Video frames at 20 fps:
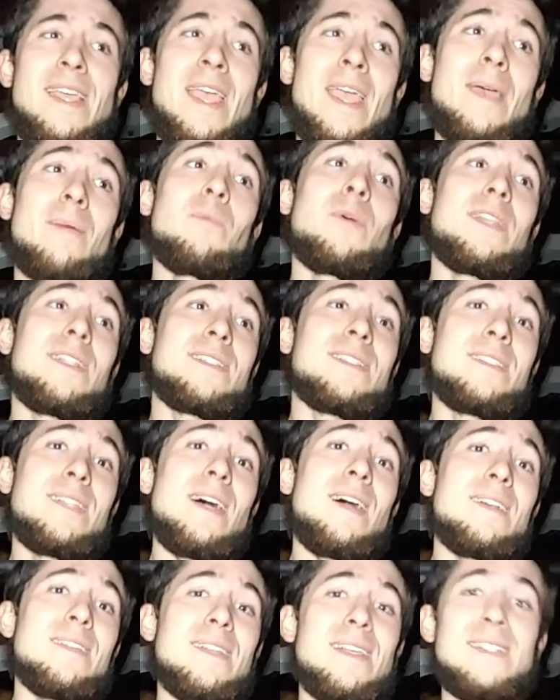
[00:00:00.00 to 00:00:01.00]
and when it's
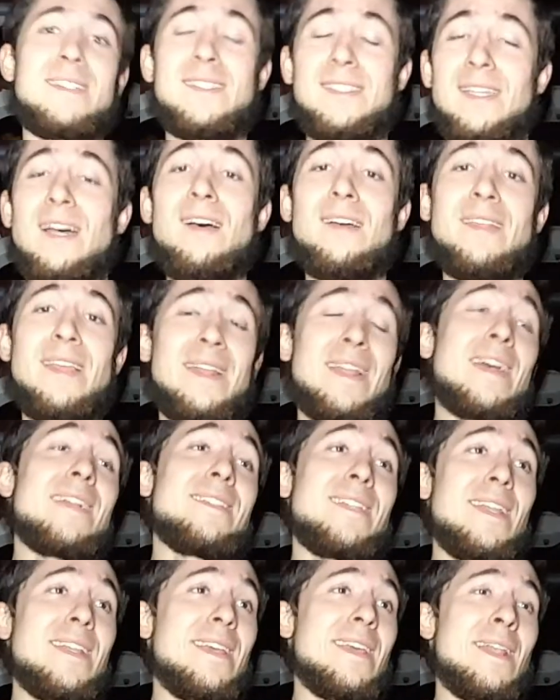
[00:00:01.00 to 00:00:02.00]
done, and I
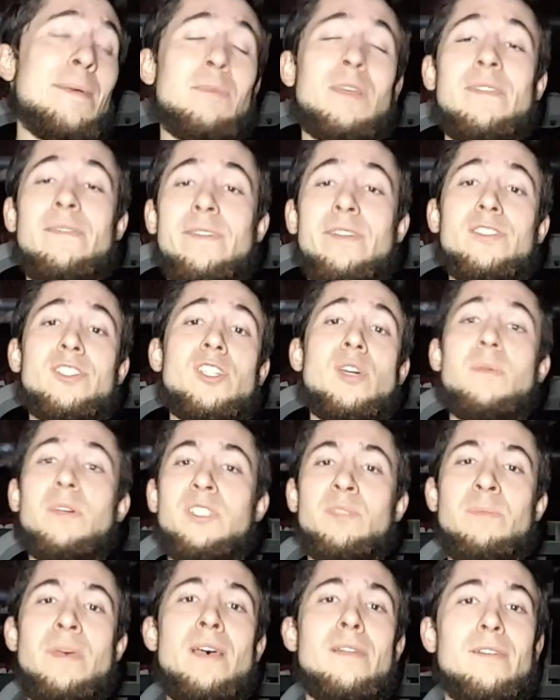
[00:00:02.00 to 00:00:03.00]
did it, and I'm going to feel so
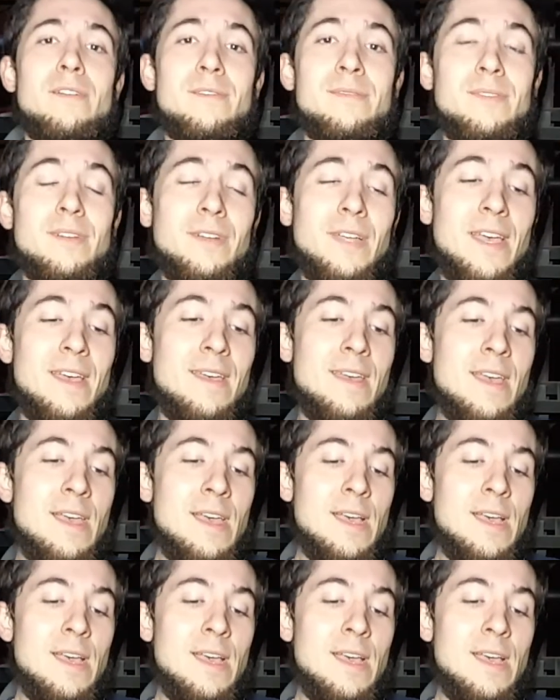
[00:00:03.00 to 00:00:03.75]
much better, okay?